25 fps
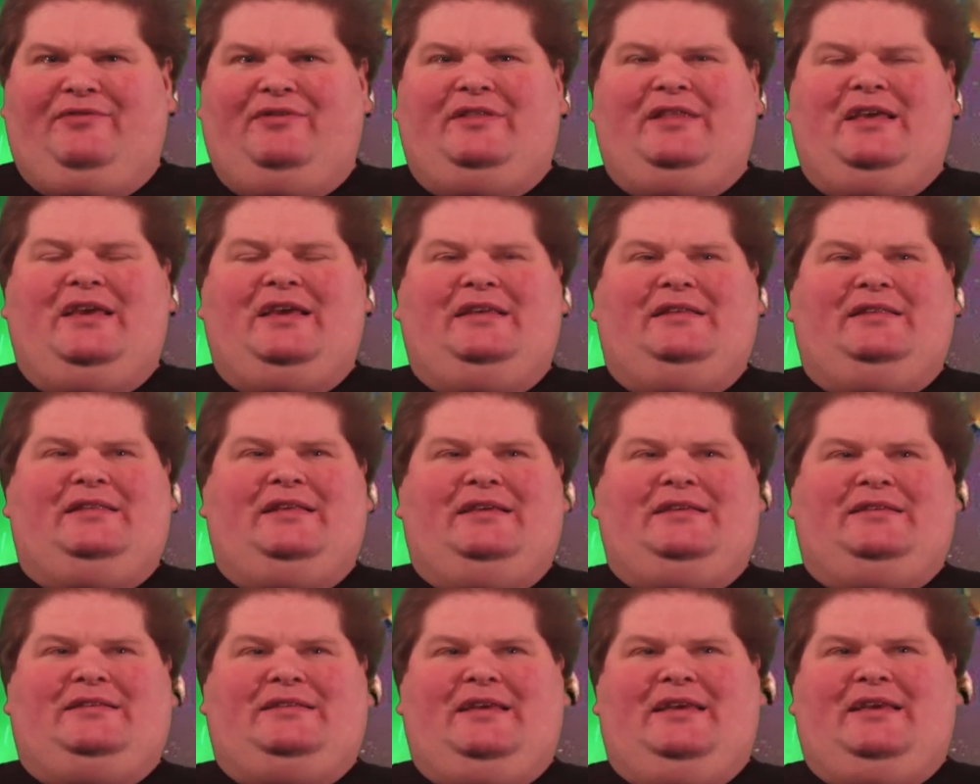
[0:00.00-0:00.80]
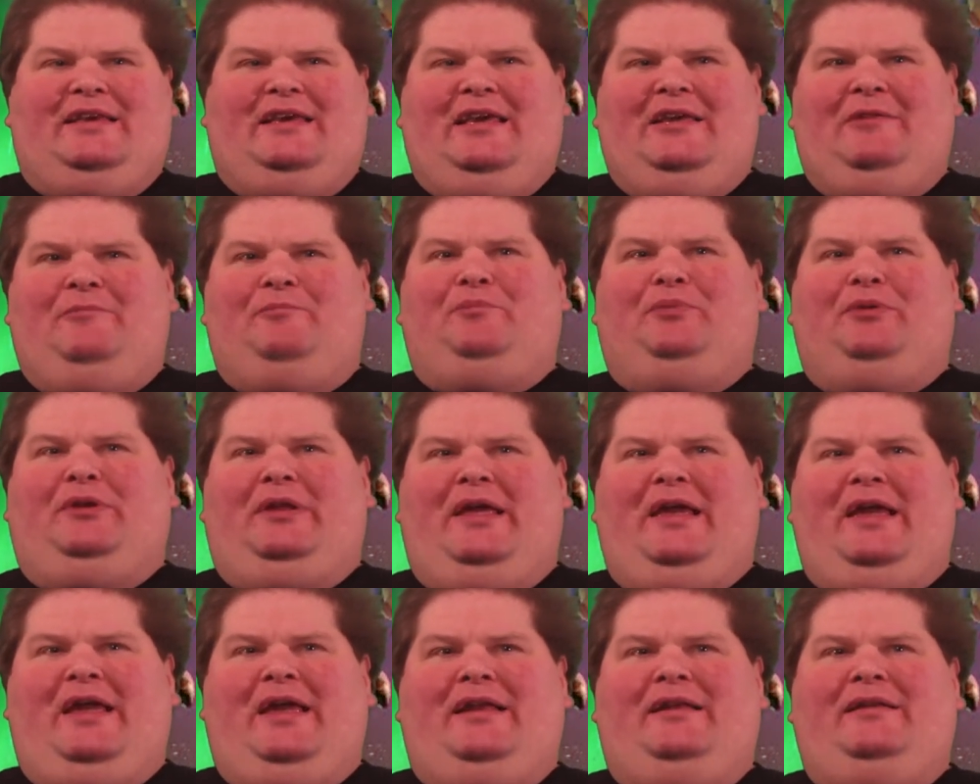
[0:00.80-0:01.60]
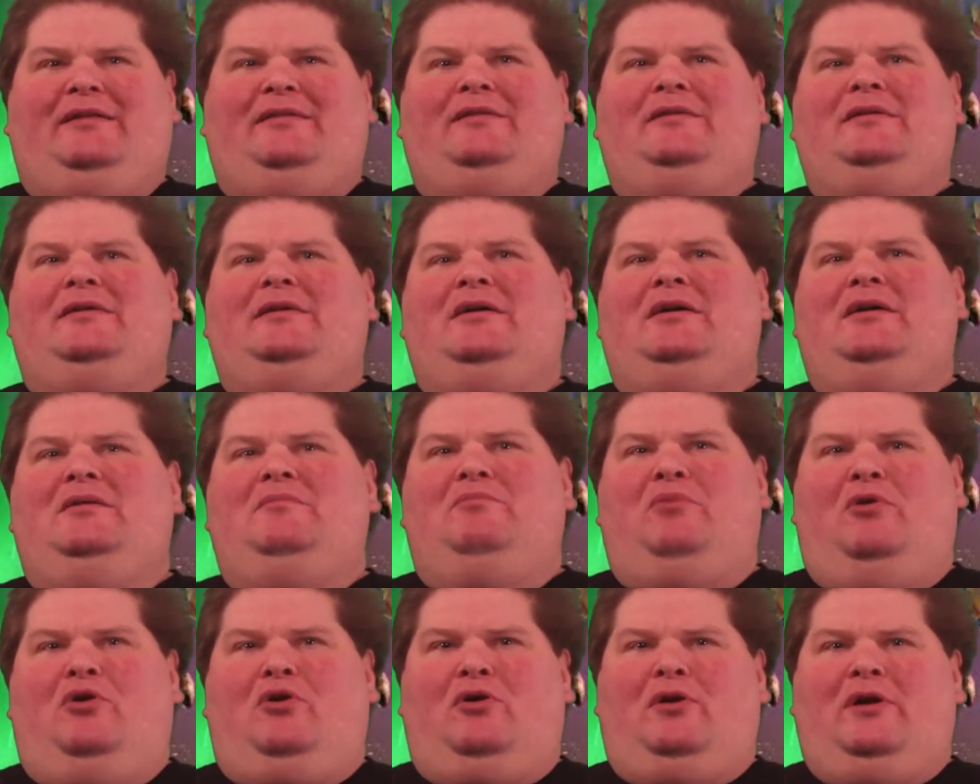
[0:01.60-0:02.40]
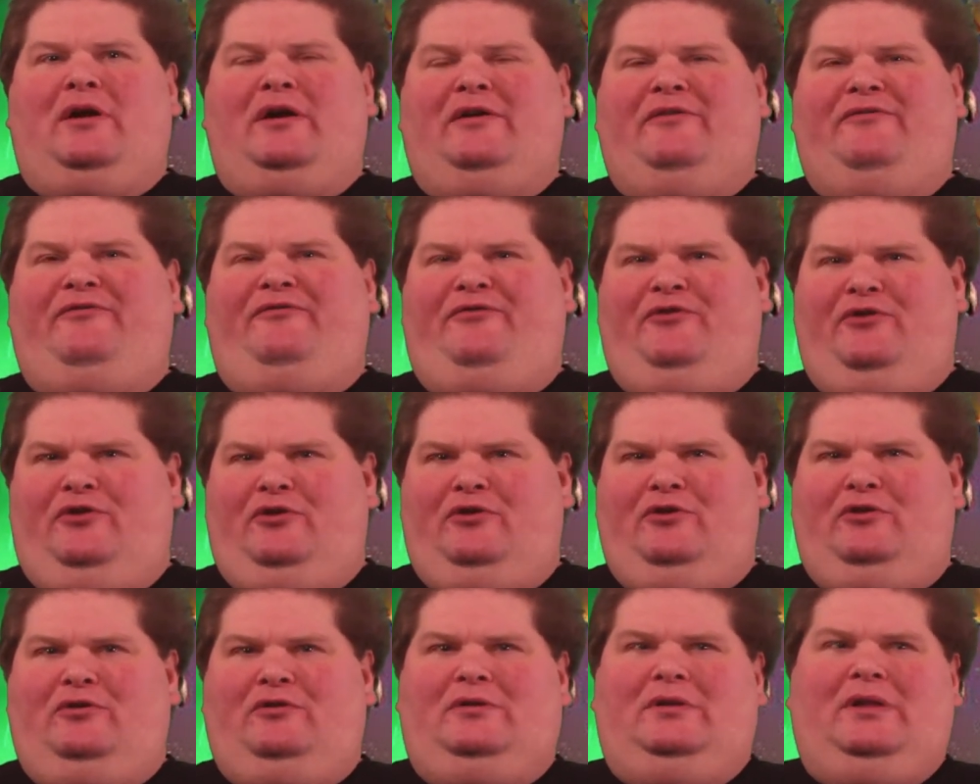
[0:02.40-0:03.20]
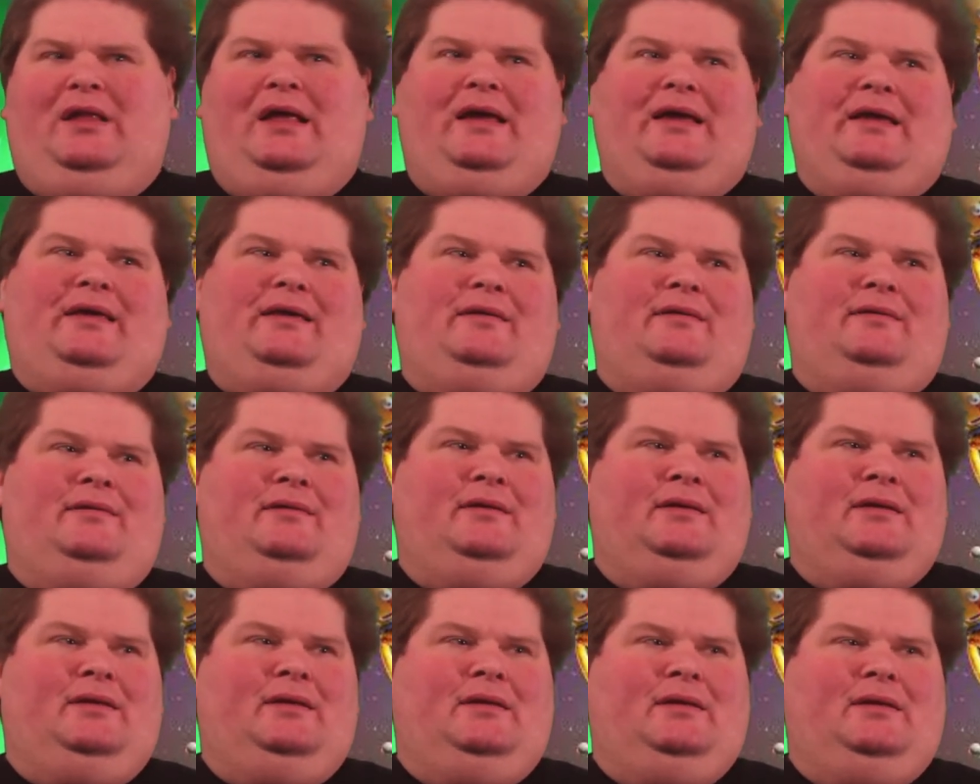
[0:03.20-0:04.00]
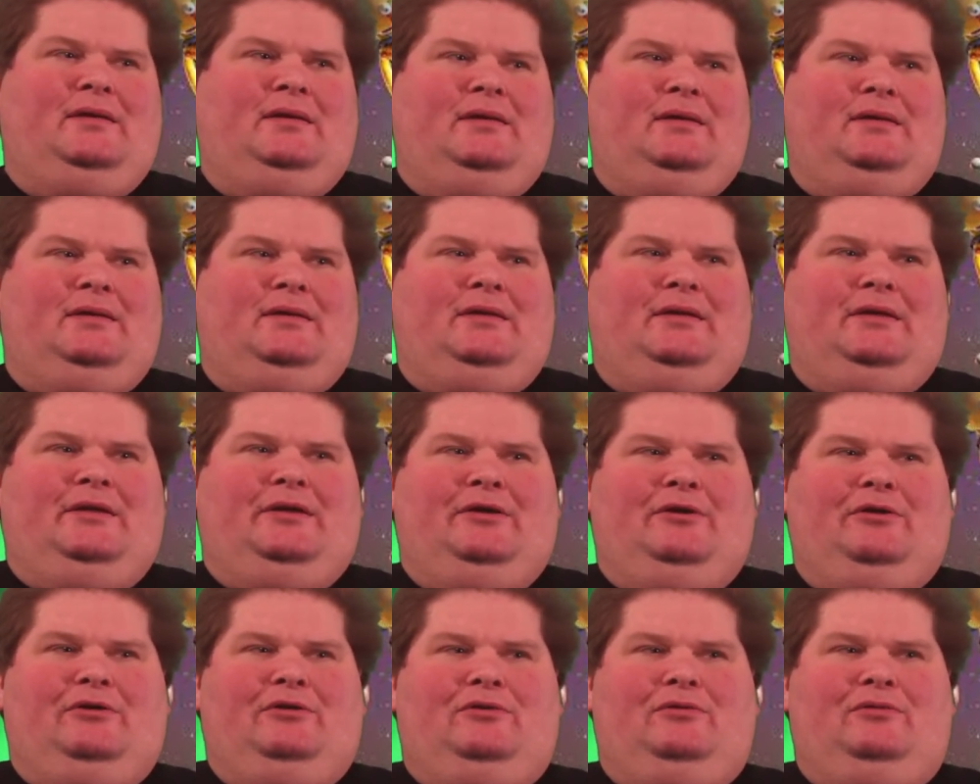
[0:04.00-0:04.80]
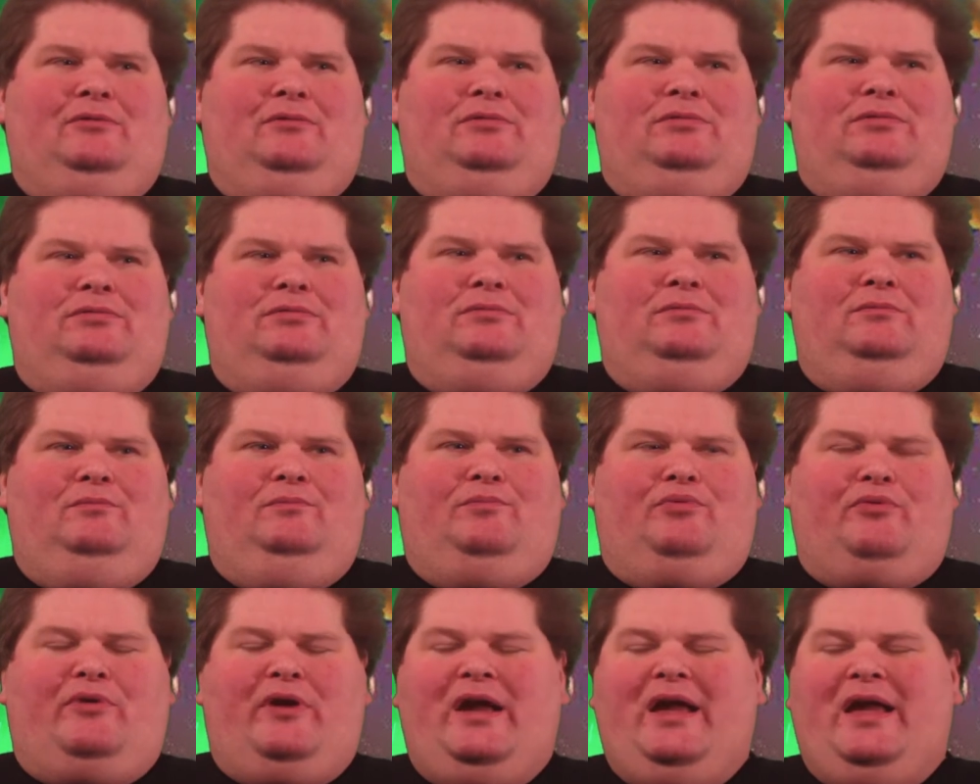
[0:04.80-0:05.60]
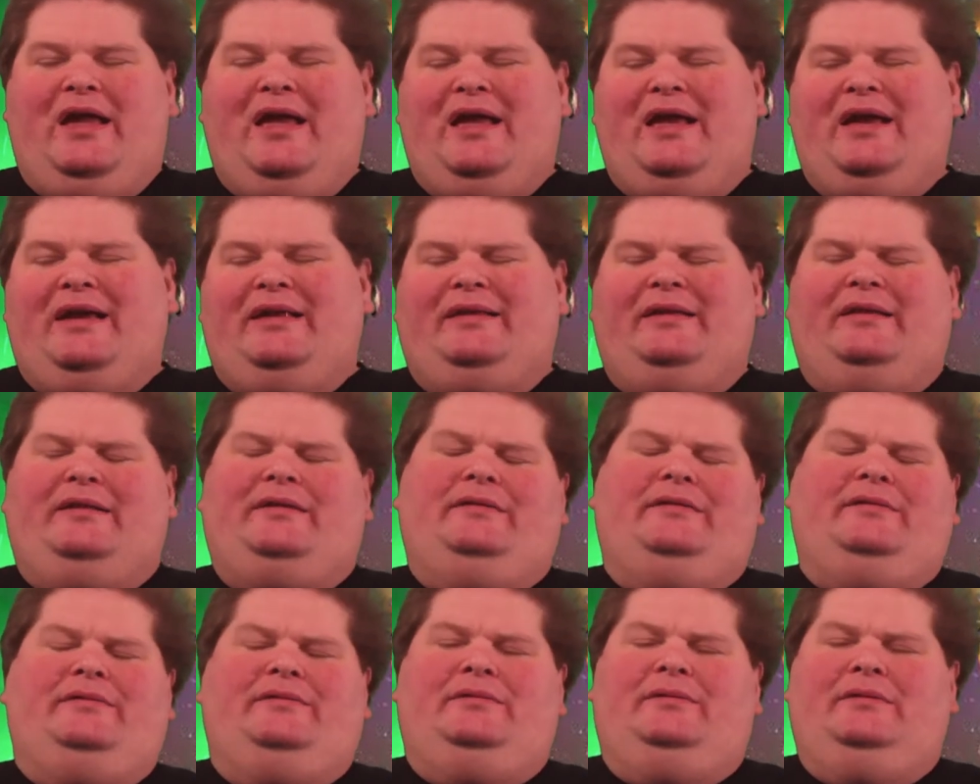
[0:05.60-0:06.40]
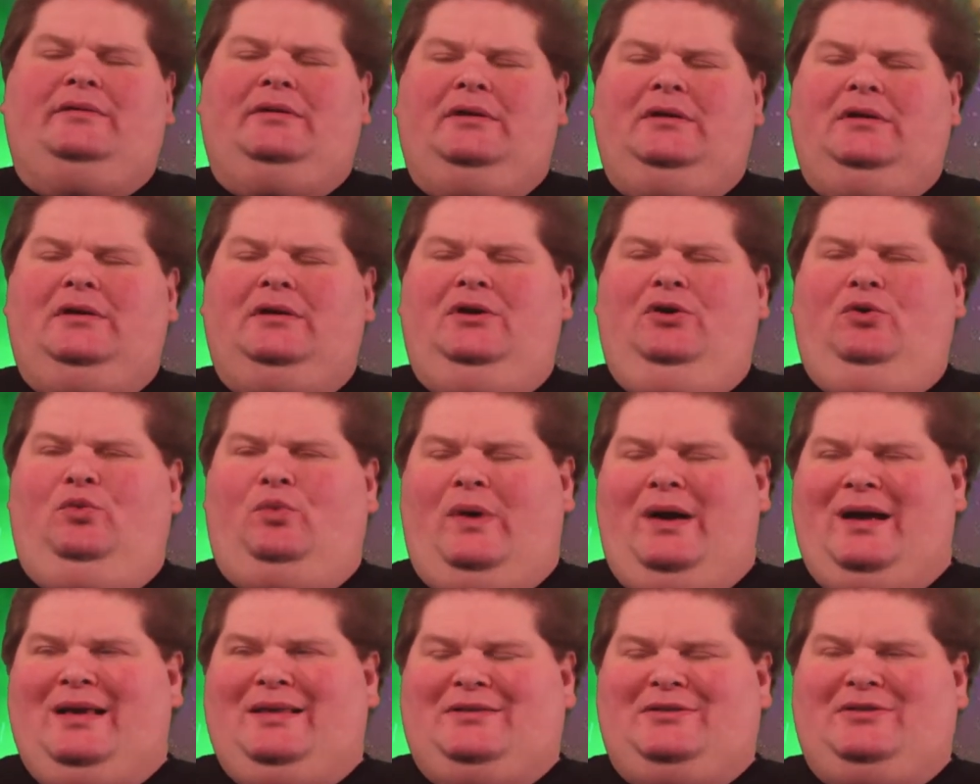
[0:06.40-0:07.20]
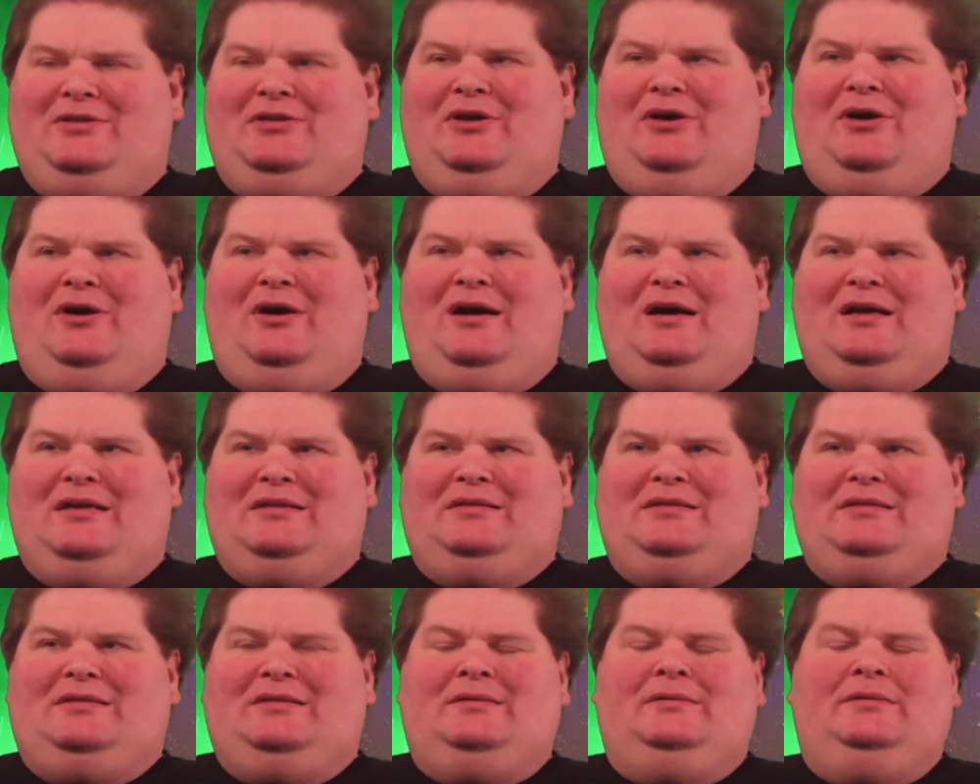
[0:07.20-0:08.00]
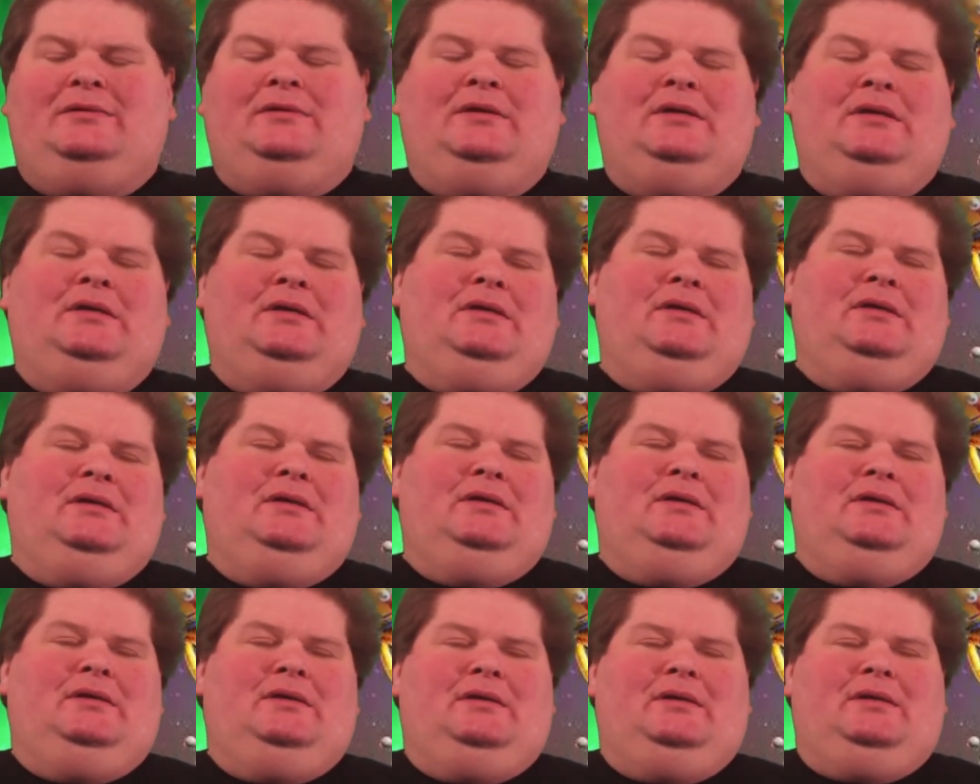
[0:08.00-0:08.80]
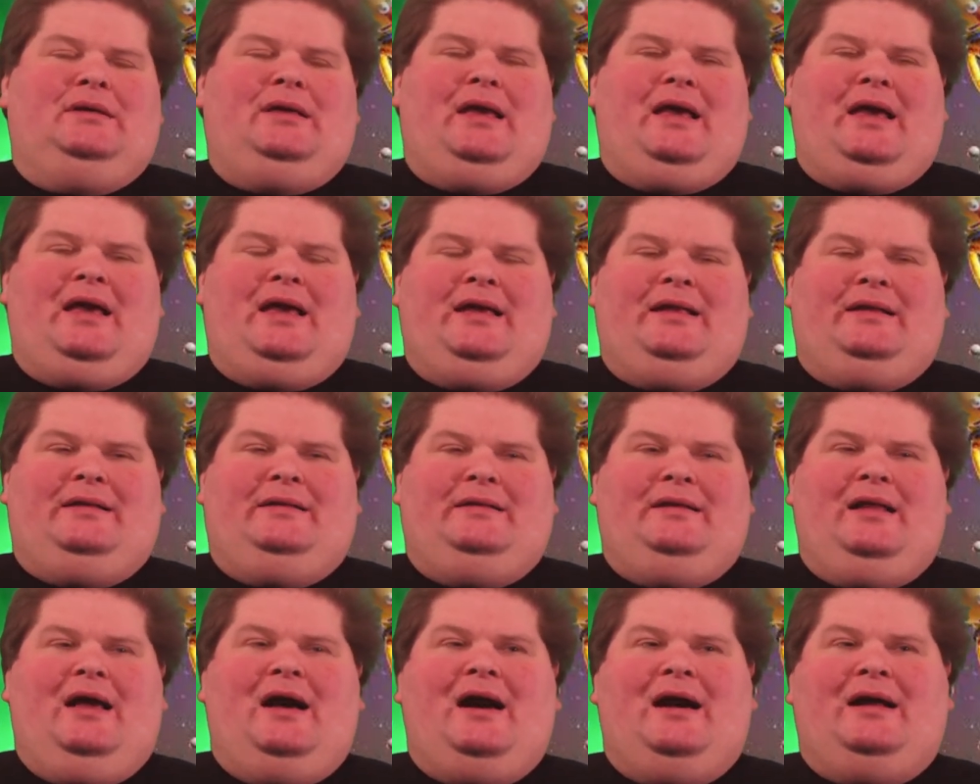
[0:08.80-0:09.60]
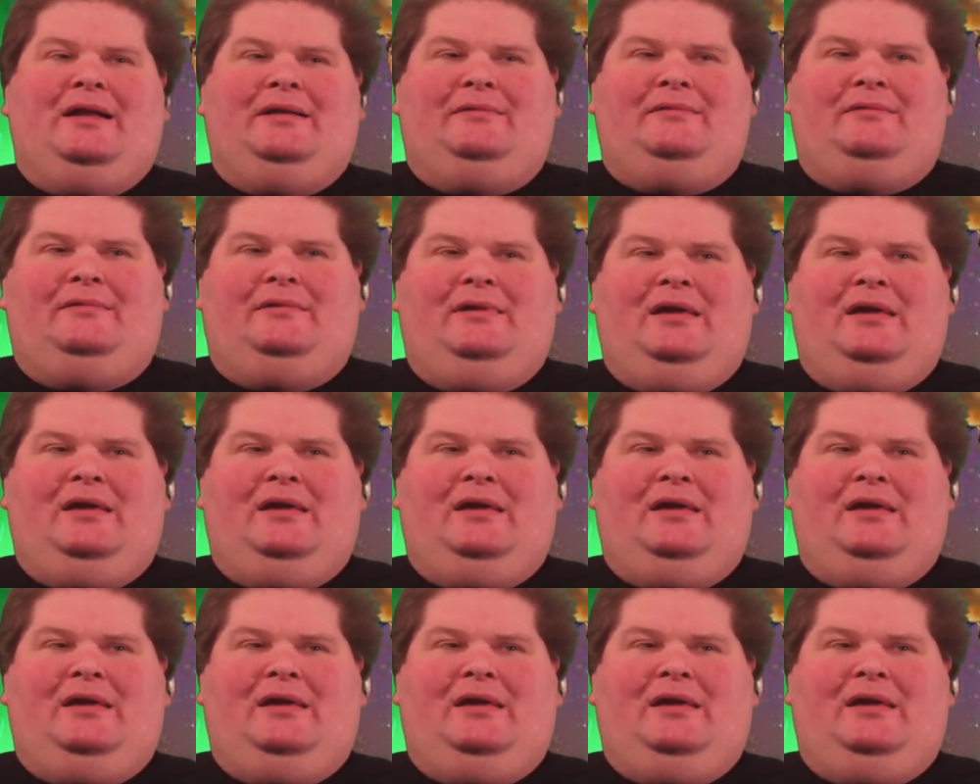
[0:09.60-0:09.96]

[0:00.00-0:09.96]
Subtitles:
And they say eat plain, boring food like, you know, bread and white sauce, and not